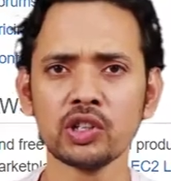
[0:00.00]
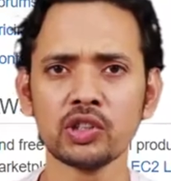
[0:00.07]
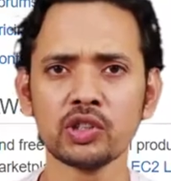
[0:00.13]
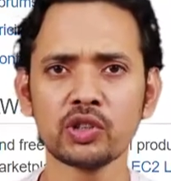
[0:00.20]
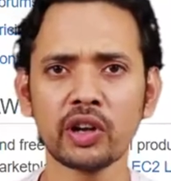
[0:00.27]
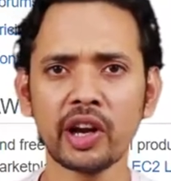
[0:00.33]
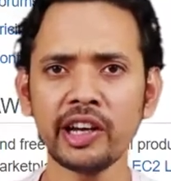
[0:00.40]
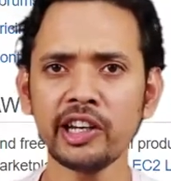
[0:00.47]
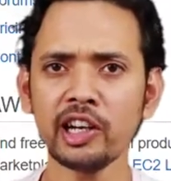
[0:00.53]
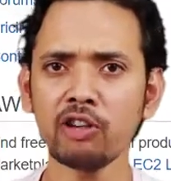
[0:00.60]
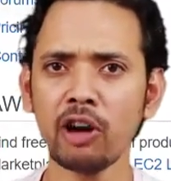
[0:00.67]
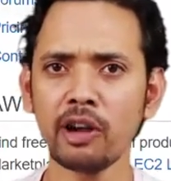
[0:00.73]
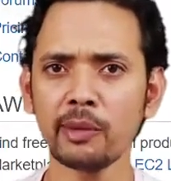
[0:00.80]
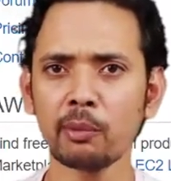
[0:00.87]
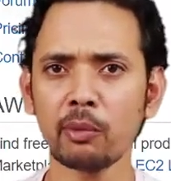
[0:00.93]
So right now
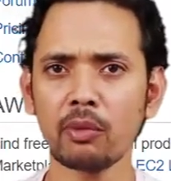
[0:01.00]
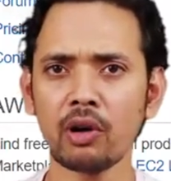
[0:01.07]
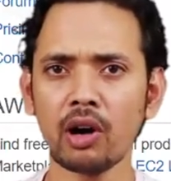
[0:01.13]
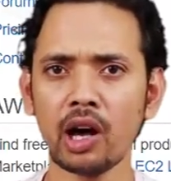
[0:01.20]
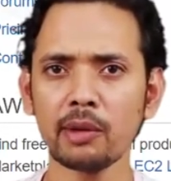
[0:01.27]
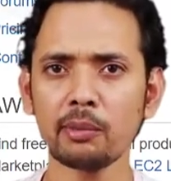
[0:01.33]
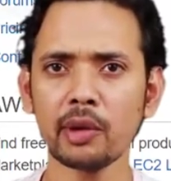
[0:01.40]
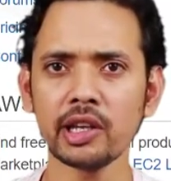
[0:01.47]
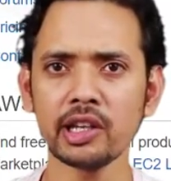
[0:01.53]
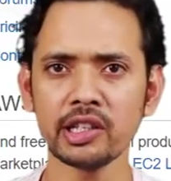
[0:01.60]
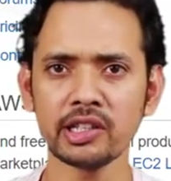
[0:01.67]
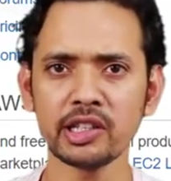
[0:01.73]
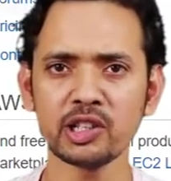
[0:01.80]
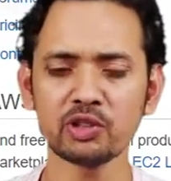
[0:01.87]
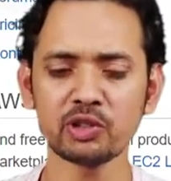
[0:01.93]
I am on my
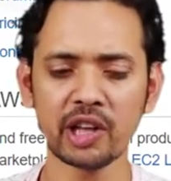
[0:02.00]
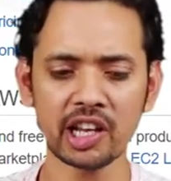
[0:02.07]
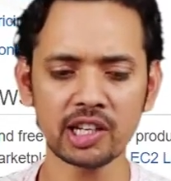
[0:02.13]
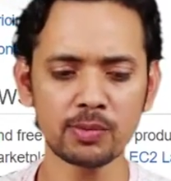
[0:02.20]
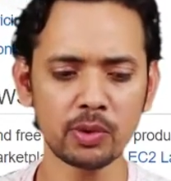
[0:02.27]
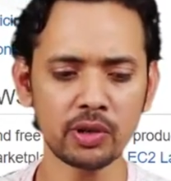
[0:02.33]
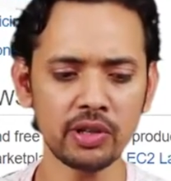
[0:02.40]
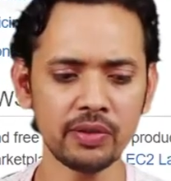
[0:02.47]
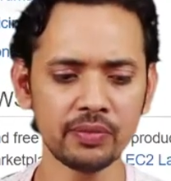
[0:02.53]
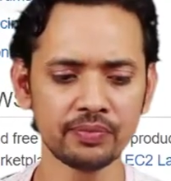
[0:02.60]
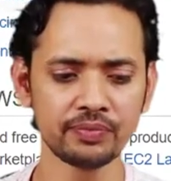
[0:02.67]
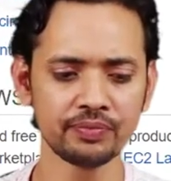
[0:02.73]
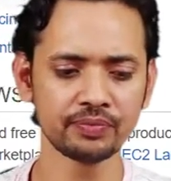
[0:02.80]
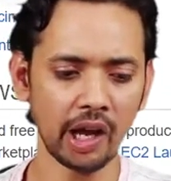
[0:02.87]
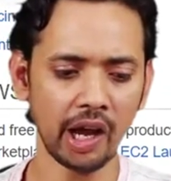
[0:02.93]
EC2 dashboard,
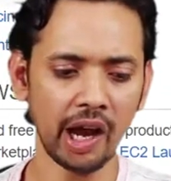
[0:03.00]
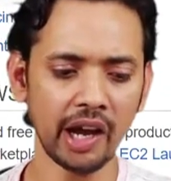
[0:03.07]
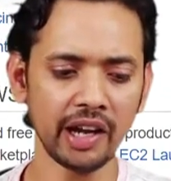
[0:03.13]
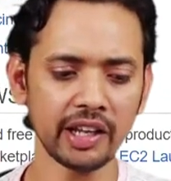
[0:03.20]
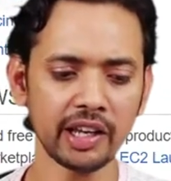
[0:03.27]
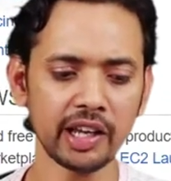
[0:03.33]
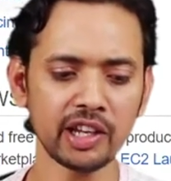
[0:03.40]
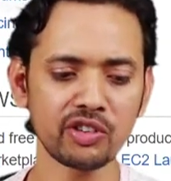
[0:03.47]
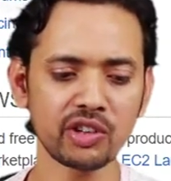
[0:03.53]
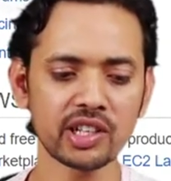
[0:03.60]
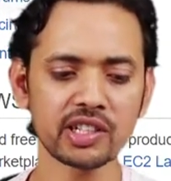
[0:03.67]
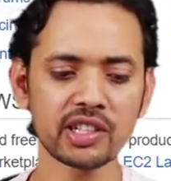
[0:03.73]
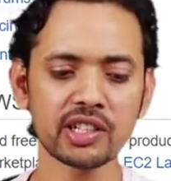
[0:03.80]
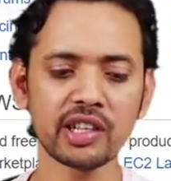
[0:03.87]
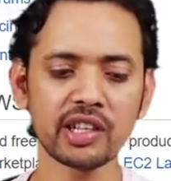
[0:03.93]
and here you can see